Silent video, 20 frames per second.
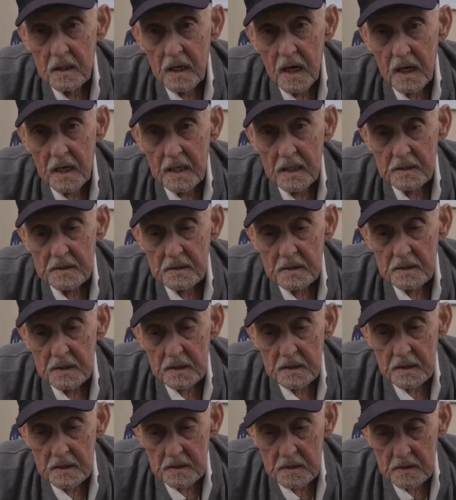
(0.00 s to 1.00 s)
and
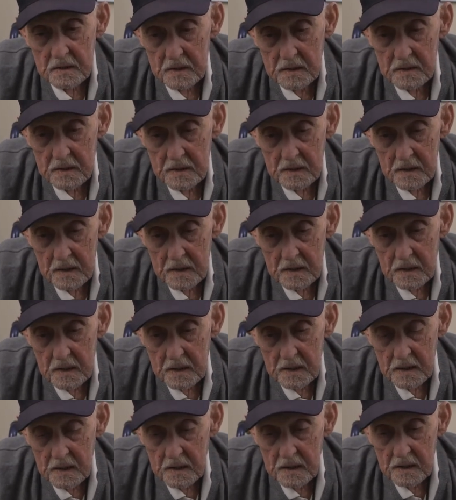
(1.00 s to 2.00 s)
uh,
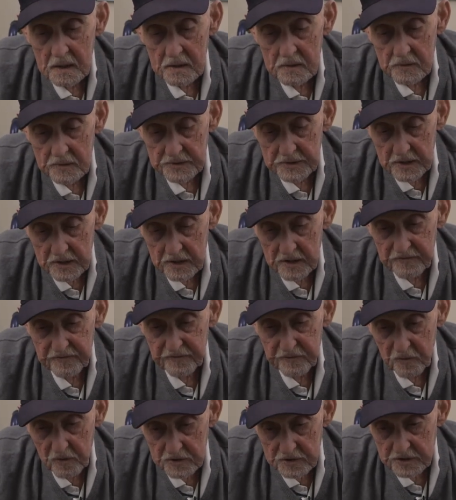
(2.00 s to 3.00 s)
it was an
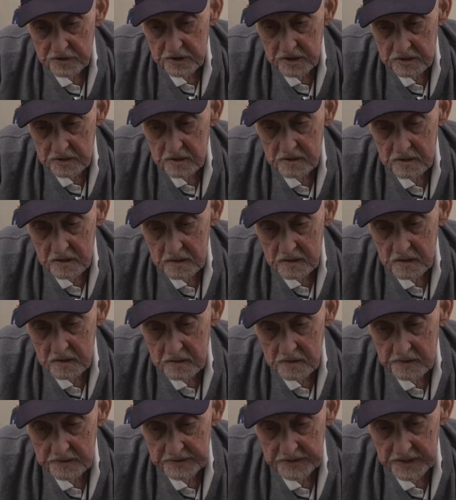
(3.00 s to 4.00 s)
unfortunate
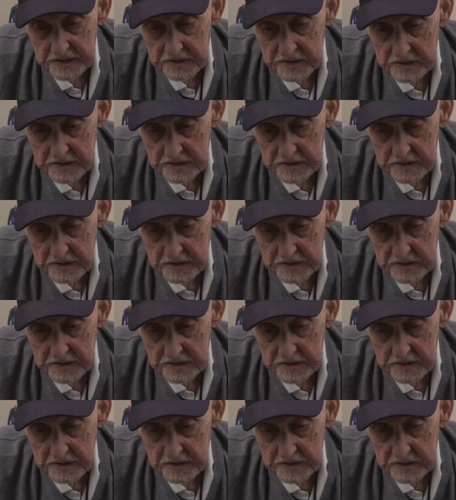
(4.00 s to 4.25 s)
uh, thing